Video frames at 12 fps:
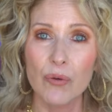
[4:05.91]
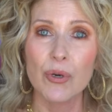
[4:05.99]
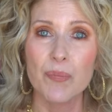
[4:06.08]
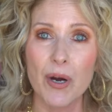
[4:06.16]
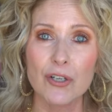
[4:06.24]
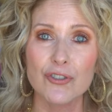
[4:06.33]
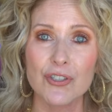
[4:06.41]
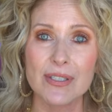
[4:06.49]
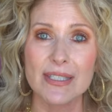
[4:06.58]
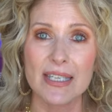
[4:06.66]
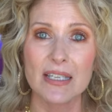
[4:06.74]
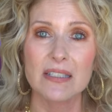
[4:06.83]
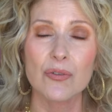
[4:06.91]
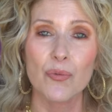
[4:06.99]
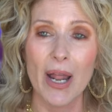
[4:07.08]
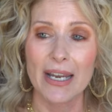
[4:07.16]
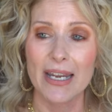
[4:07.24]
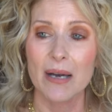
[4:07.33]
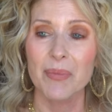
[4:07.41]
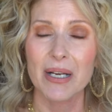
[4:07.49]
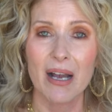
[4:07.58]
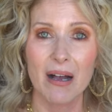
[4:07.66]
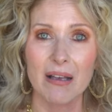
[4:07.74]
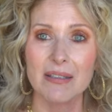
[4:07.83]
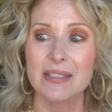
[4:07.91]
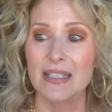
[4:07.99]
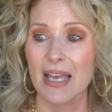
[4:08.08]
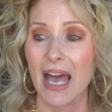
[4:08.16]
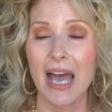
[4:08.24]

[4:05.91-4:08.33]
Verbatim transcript: repurchase this right now because